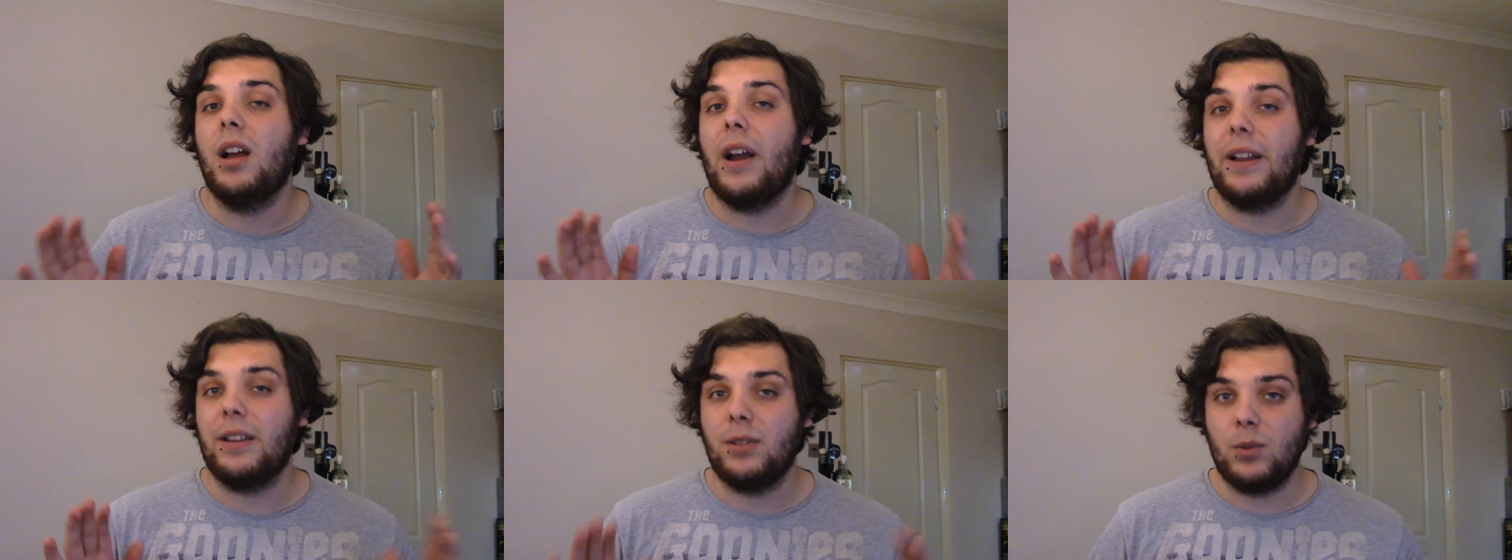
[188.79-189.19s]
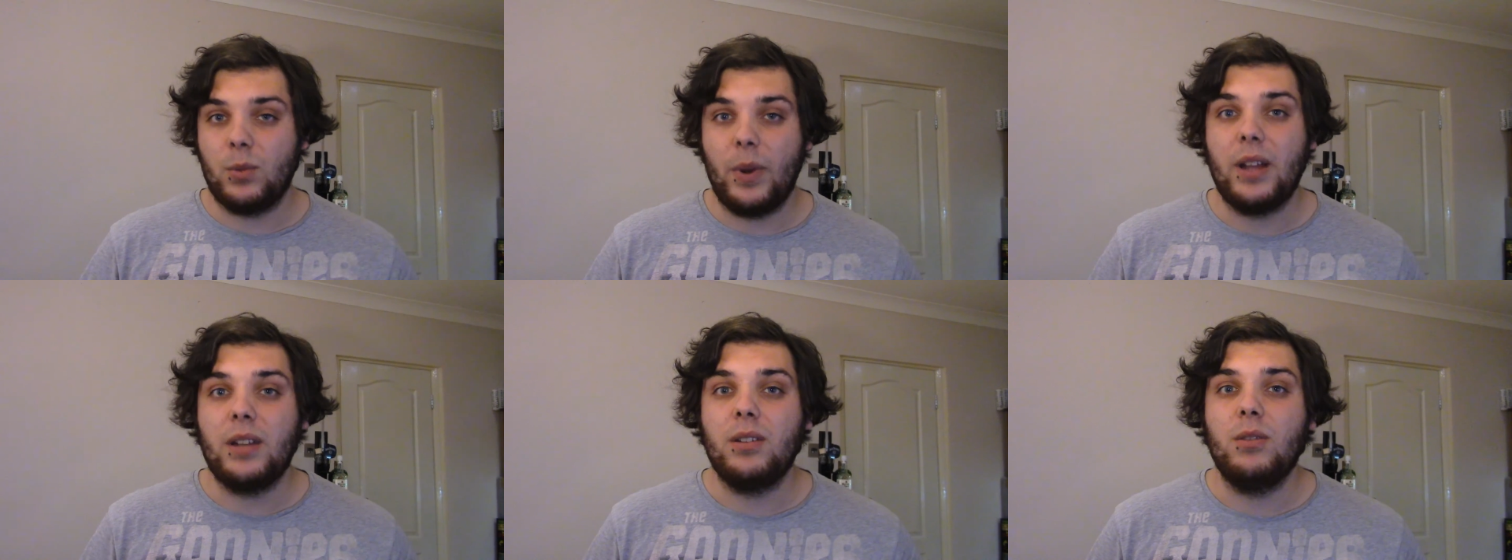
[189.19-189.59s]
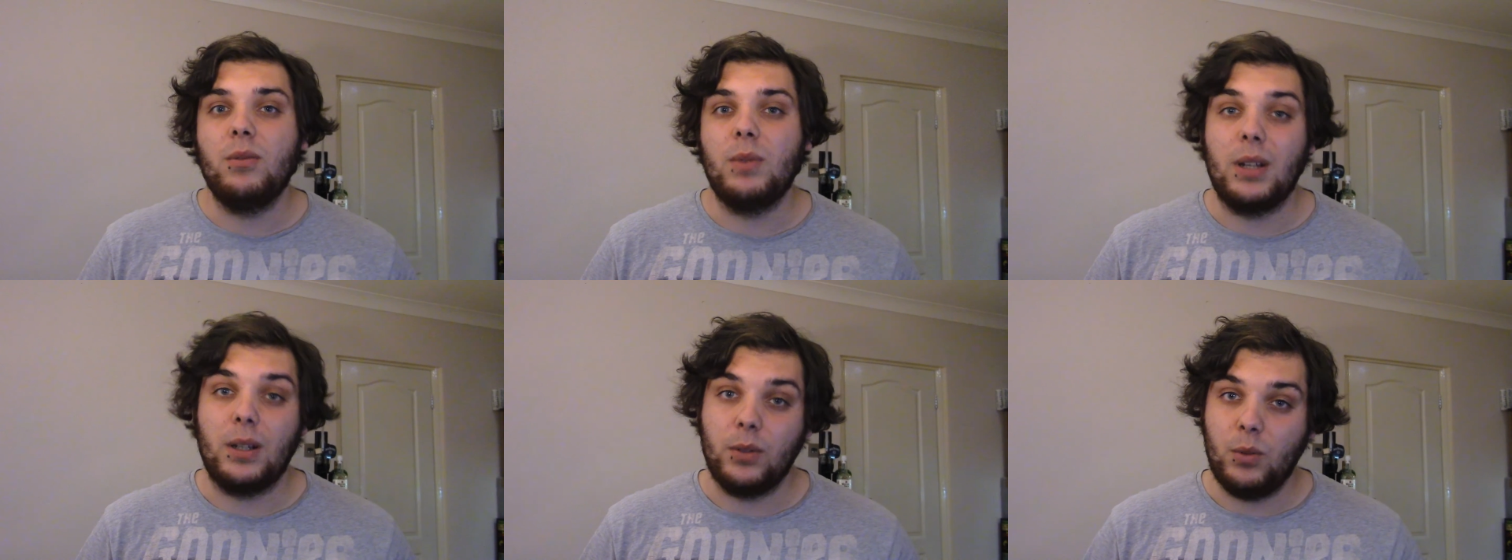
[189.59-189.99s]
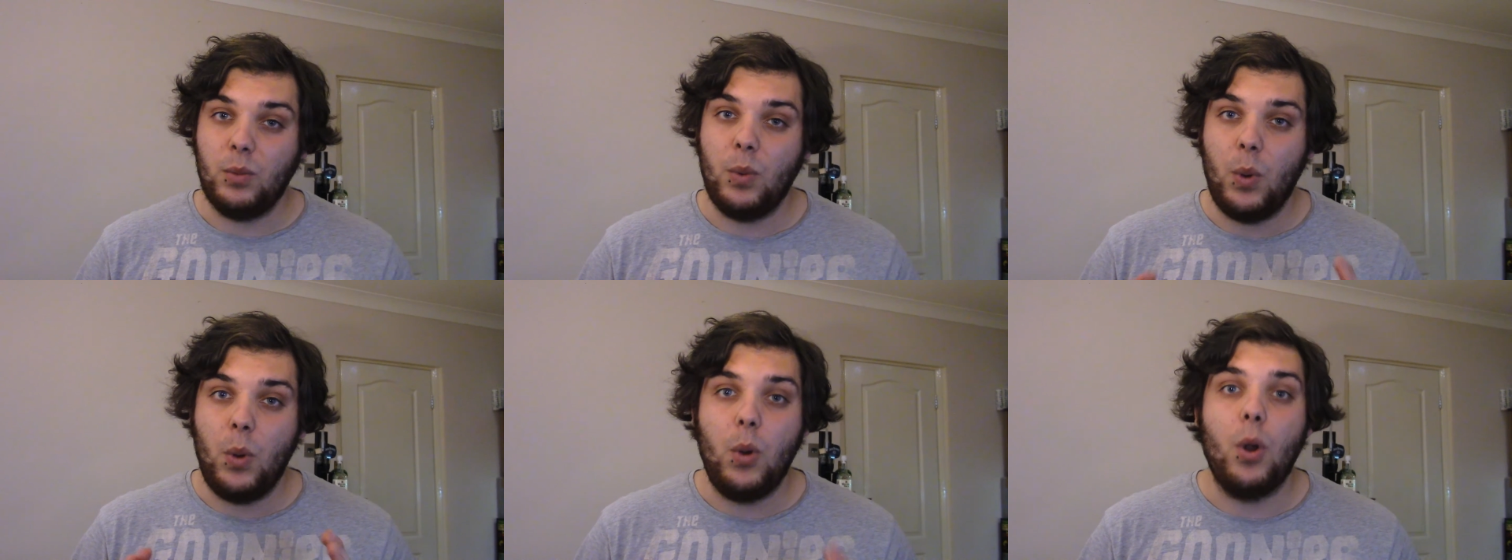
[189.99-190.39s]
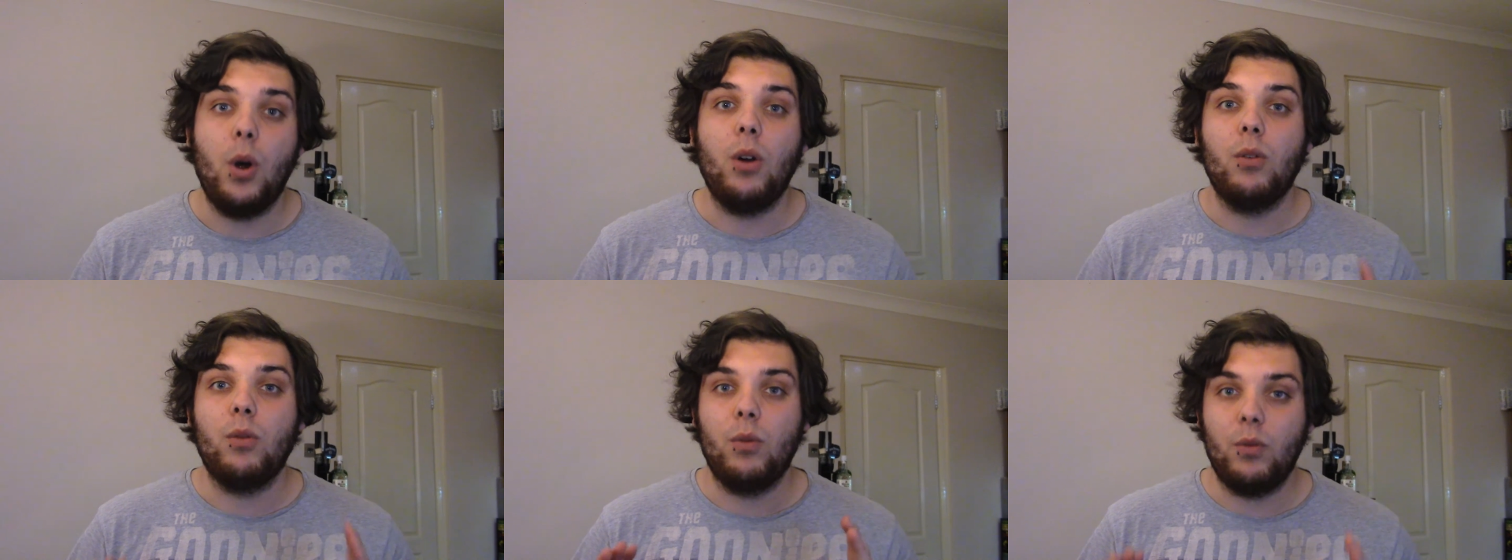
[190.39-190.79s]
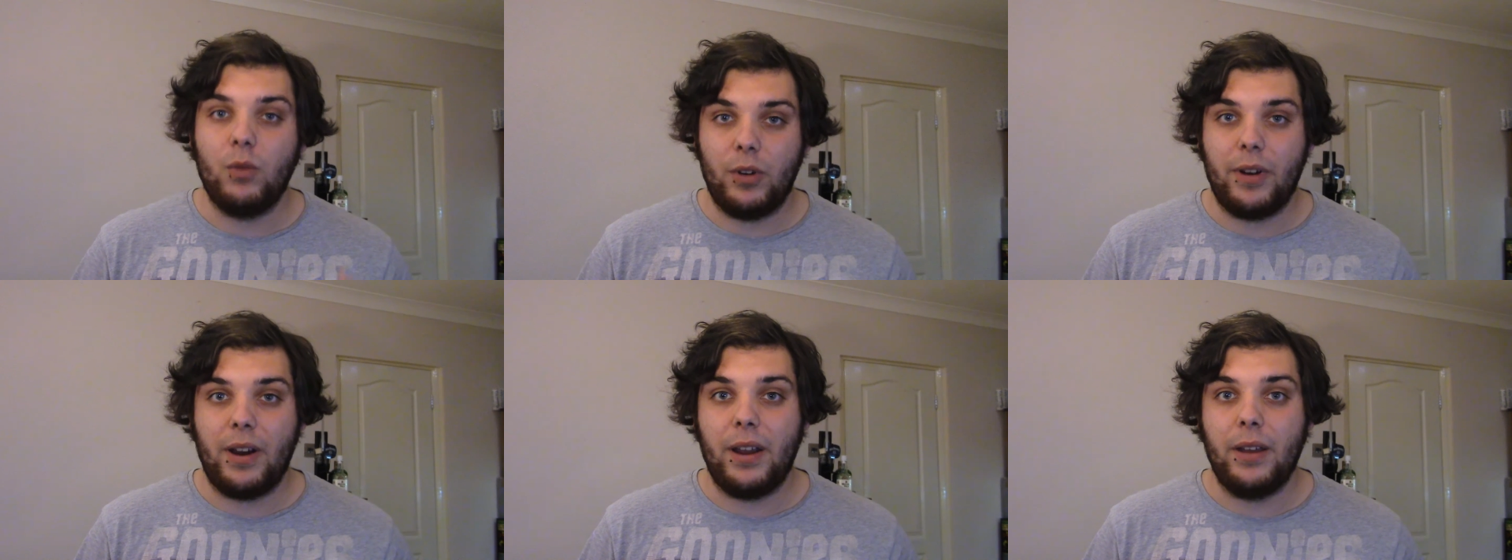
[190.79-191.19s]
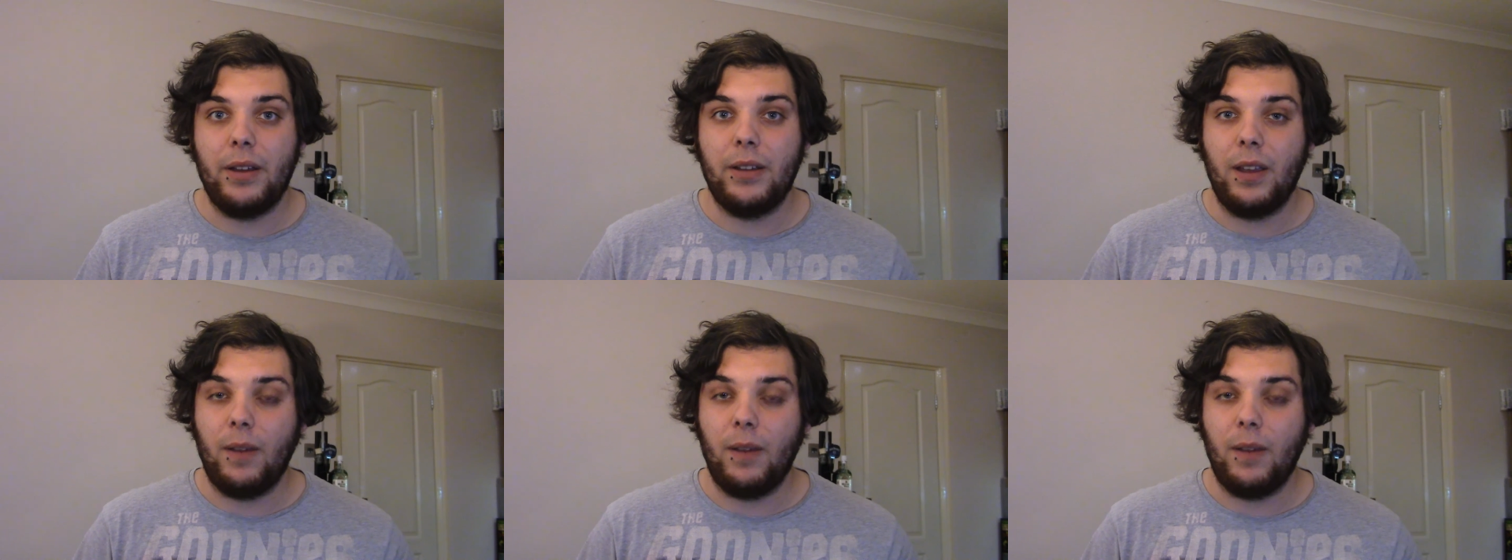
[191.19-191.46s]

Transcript: I swear to you now, you will not regret it.